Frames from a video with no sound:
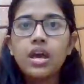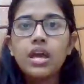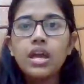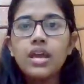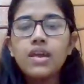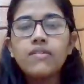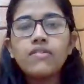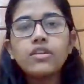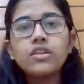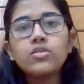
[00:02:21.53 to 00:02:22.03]

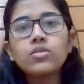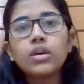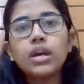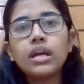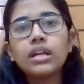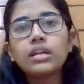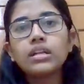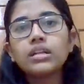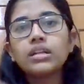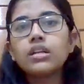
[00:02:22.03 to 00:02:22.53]
Even you
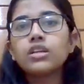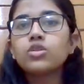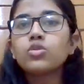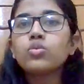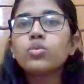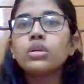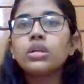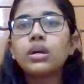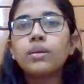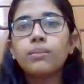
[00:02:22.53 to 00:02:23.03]
gain it in a
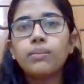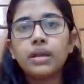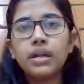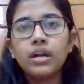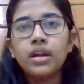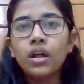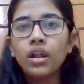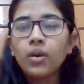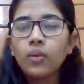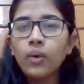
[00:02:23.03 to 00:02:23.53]
2-year period
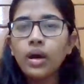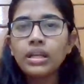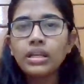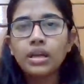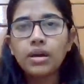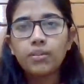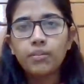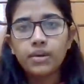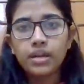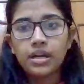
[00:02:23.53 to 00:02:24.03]
or a
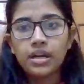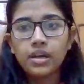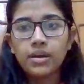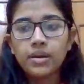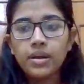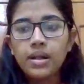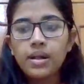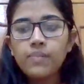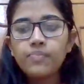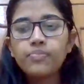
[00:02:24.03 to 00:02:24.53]
1-year period.
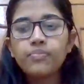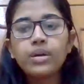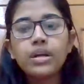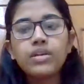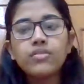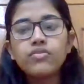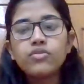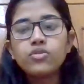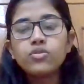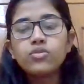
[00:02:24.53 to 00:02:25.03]
But if